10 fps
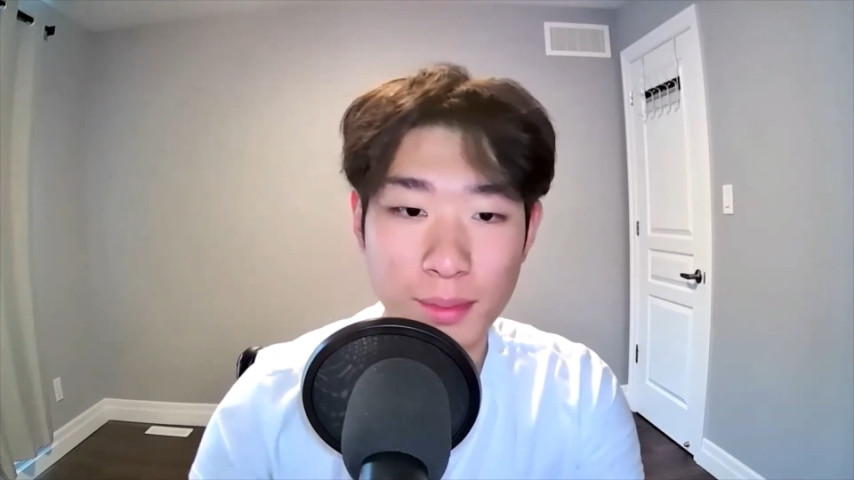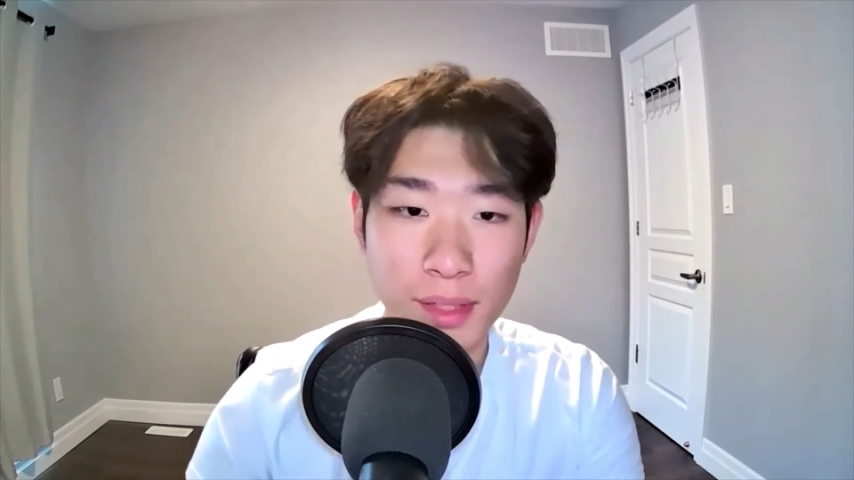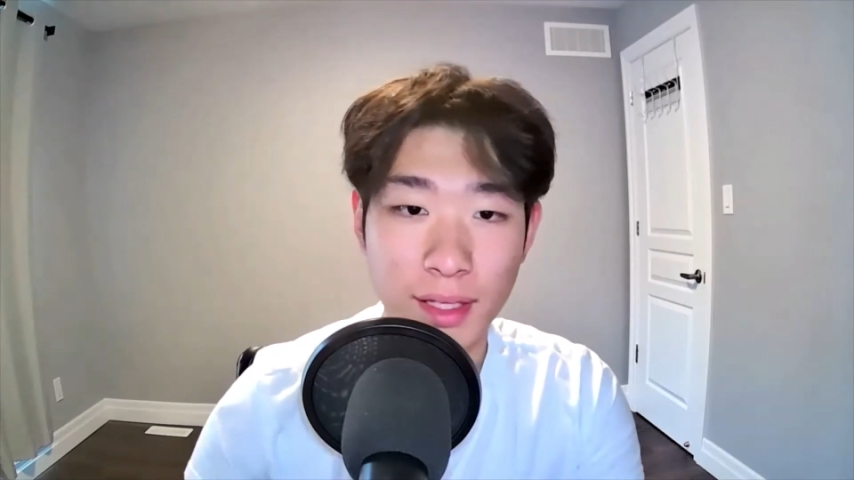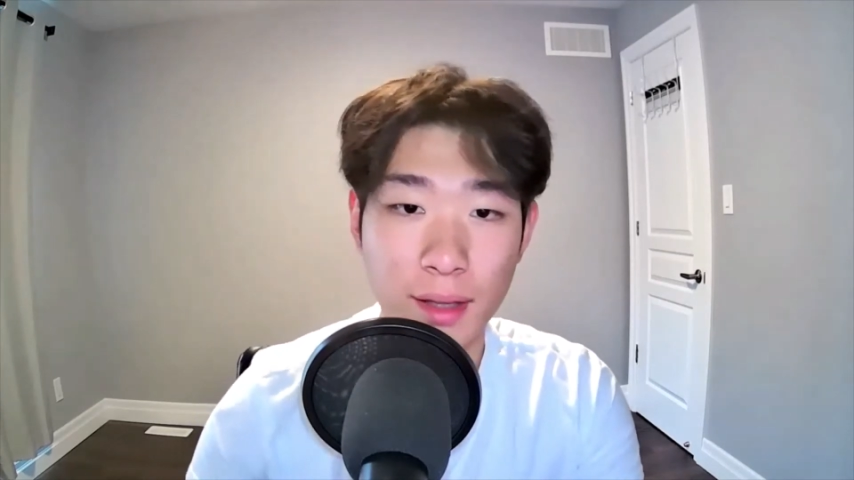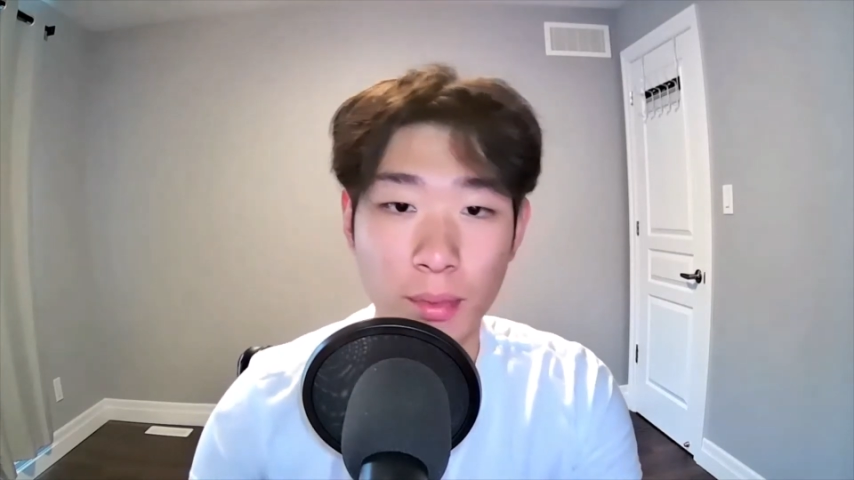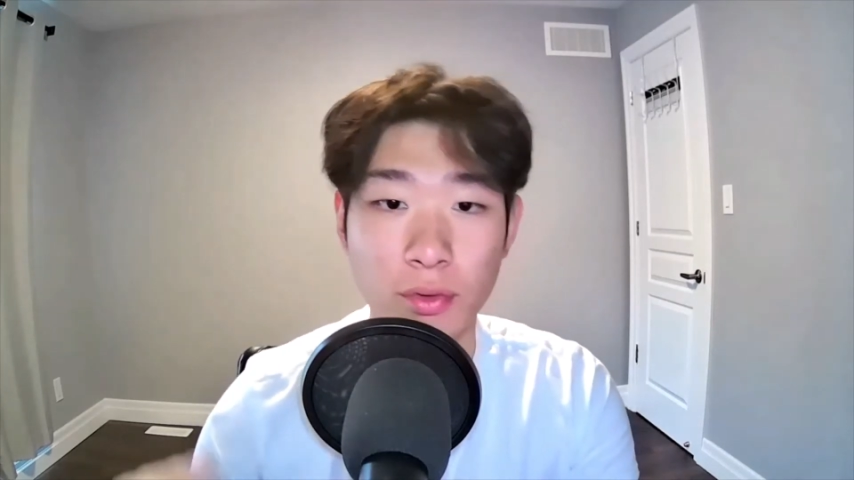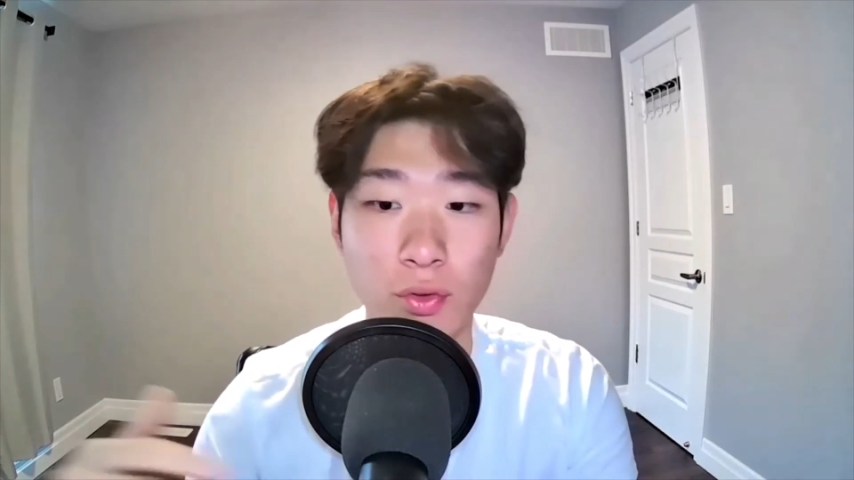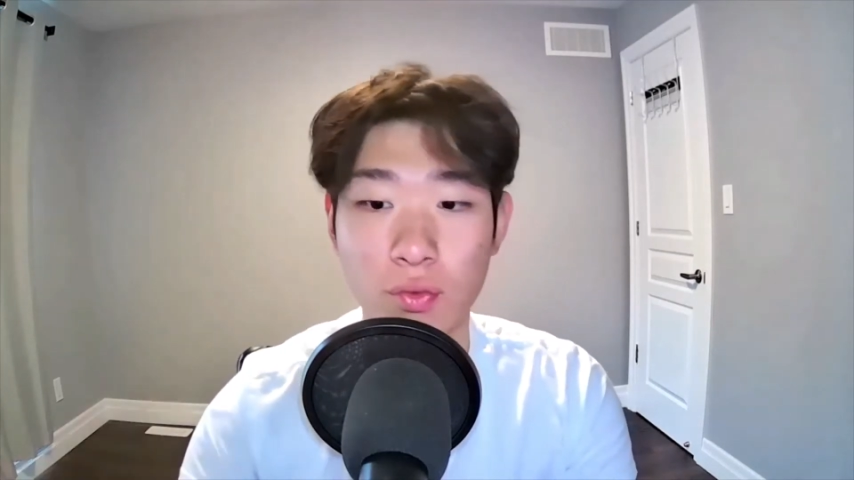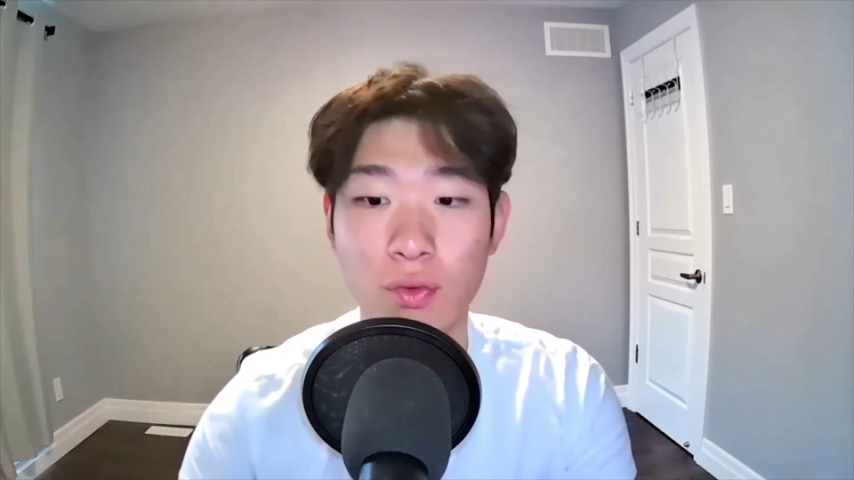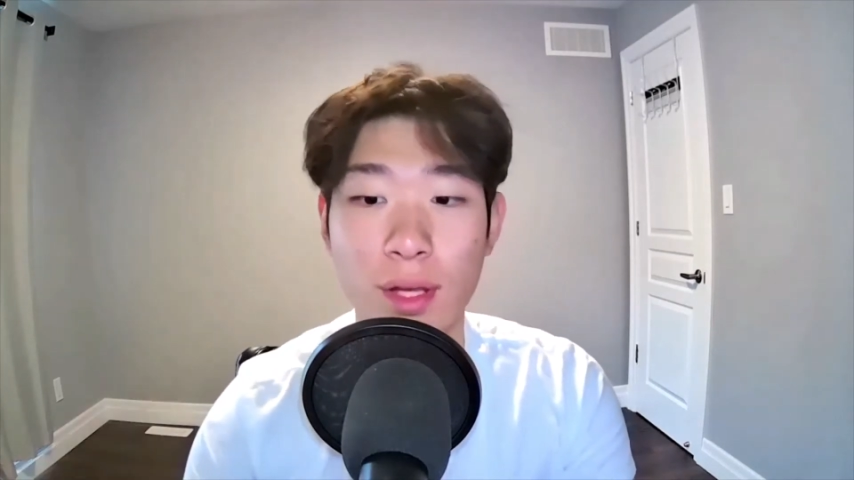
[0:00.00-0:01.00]
being able to
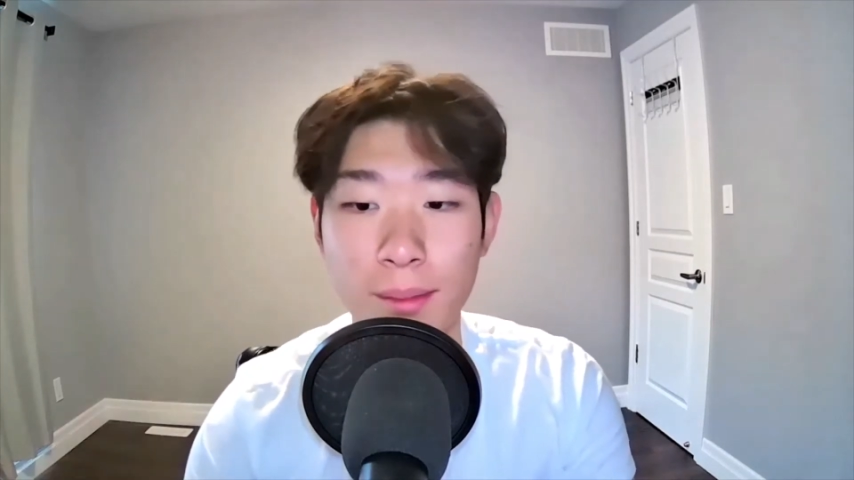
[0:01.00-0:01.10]
create